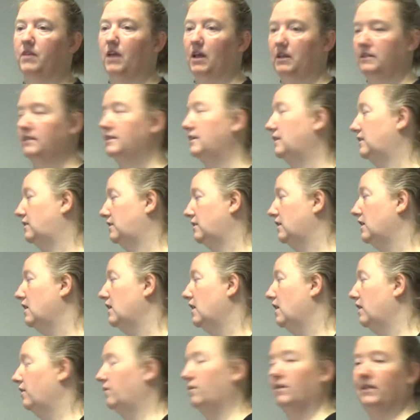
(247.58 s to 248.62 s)
That's it.
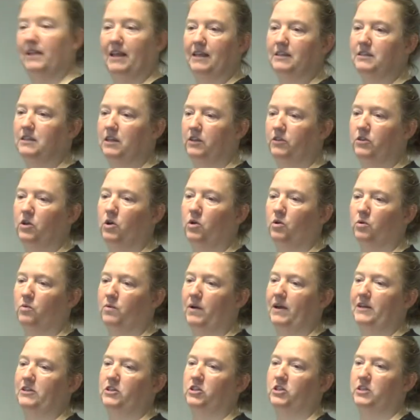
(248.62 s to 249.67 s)
Well, that's not the whole
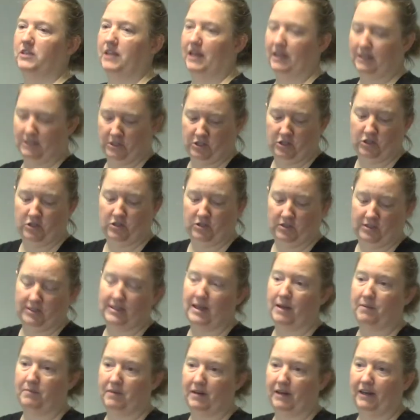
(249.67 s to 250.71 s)
question. That's your
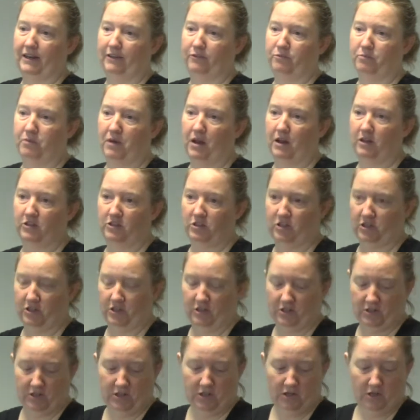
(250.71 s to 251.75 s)
stem and leaf plot done.
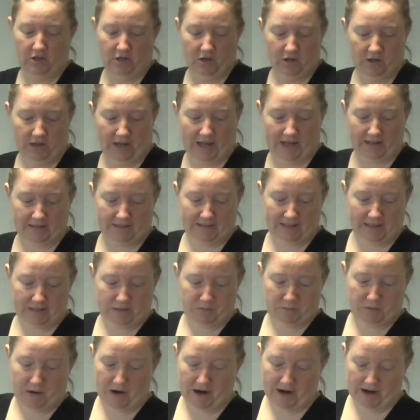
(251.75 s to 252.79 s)
Okay, so that's
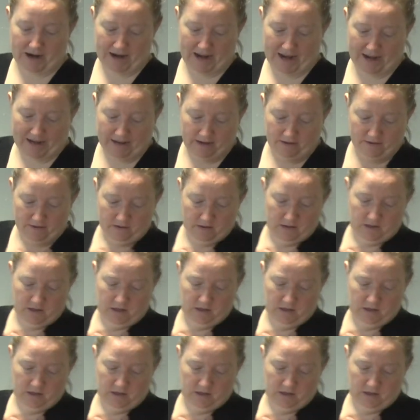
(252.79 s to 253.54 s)
part A.